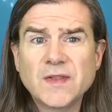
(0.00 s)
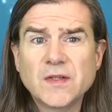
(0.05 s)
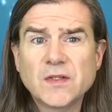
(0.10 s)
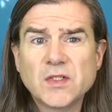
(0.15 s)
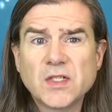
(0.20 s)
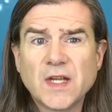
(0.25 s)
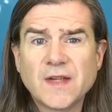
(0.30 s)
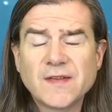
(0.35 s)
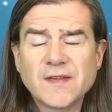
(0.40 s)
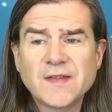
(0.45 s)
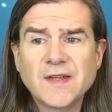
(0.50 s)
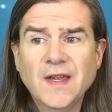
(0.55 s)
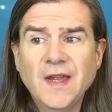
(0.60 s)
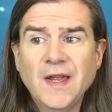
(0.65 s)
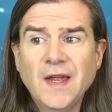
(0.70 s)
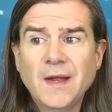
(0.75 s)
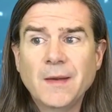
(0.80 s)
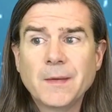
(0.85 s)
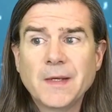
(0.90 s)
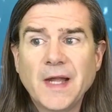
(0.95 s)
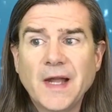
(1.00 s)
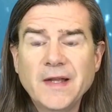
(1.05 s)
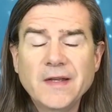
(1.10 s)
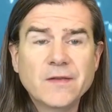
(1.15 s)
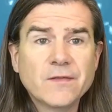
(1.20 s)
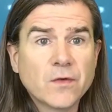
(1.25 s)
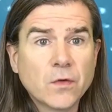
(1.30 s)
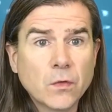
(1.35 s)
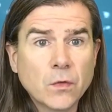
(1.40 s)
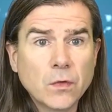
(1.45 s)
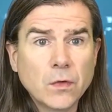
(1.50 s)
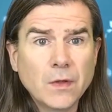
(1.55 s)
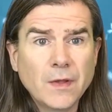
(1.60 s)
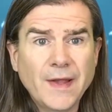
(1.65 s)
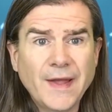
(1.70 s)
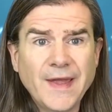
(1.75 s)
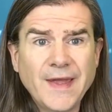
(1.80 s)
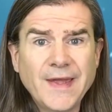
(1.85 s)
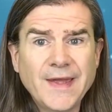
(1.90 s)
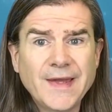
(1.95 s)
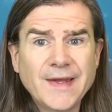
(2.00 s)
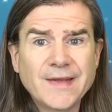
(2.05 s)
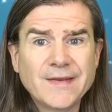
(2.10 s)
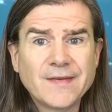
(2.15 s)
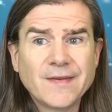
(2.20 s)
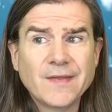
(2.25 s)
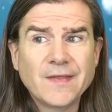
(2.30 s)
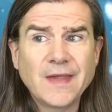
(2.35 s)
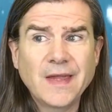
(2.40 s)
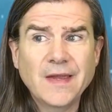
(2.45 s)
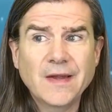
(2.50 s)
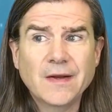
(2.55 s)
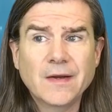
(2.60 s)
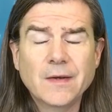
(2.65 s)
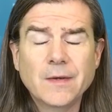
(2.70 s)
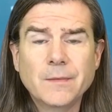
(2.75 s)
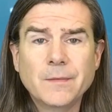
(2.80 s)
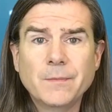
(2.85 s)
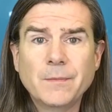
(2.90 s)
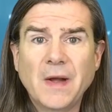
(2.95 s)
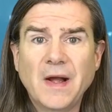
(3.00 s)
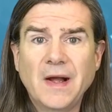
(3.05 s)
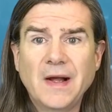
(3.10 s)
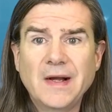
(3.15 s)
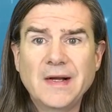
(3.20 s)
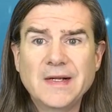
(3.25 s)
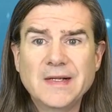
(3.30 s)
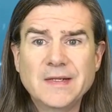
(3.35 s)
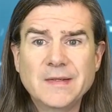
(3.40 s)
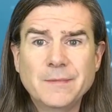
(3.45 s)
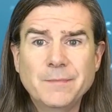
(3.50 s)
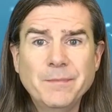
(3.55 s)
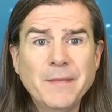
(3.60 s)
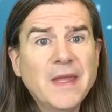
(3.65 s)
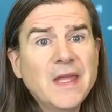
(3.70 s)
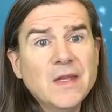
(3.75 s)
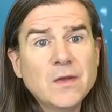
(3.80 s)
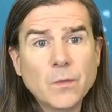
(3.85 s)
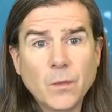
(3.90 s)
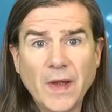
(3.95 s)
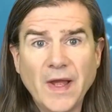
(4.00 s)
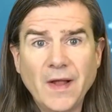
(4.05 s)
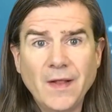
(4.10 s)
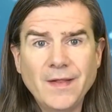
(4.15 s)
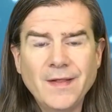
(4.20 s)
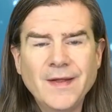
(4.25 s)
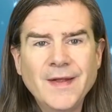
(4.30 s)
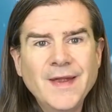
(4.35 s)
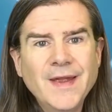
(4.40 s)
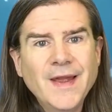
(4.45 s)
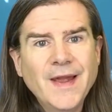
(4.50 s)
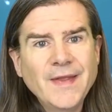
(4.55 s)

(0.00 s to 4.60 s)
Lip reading: They're just kind of cool, and they are made well,